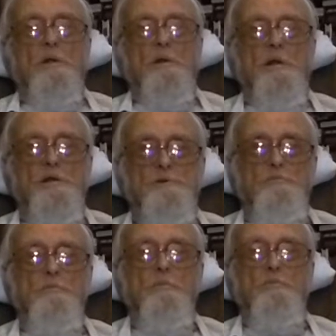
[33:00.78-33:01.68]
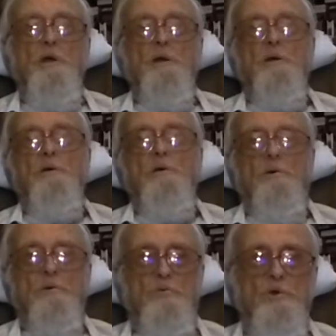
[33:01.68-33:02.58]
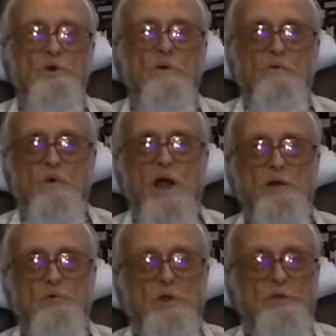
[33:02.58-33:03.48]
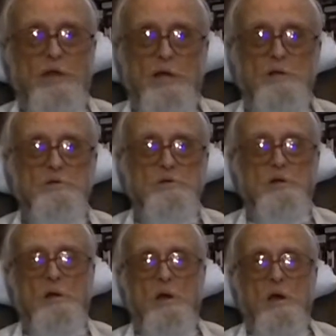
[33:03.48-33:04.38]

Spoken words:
In these big refinery things.